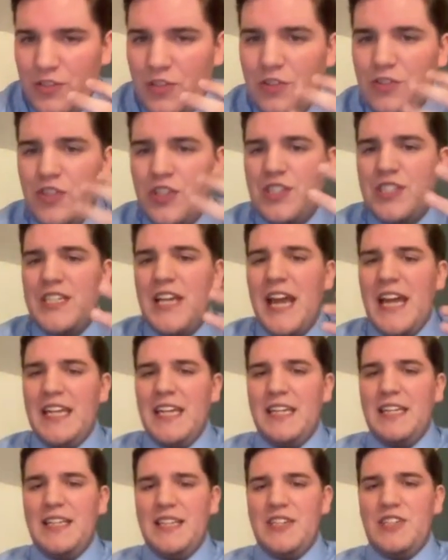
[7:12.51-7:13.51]
They're just
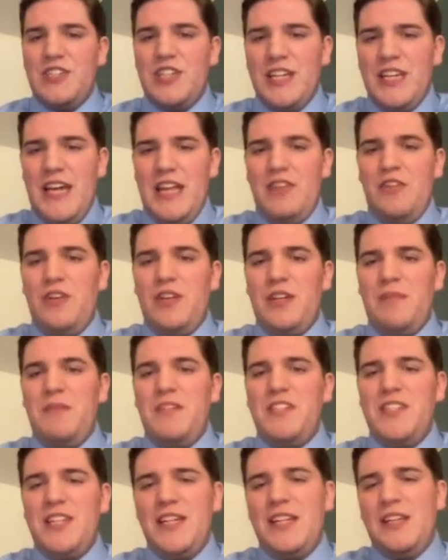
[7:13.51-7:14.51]
taking this together. It can be
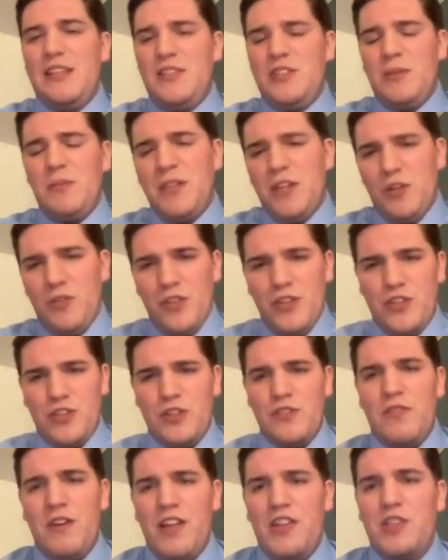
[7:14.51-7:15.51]
seen in some of the early
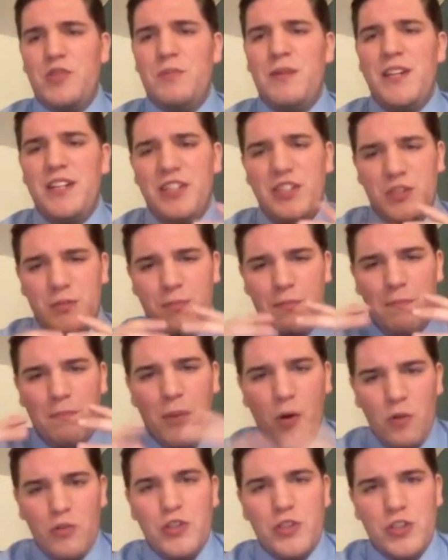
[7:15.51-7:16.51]
church fathers, but it is
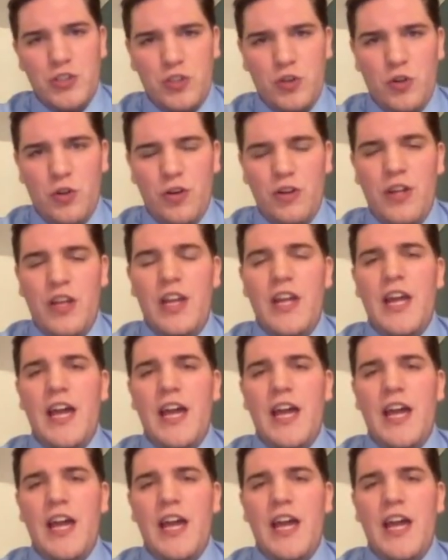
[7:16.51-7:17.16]
bolstered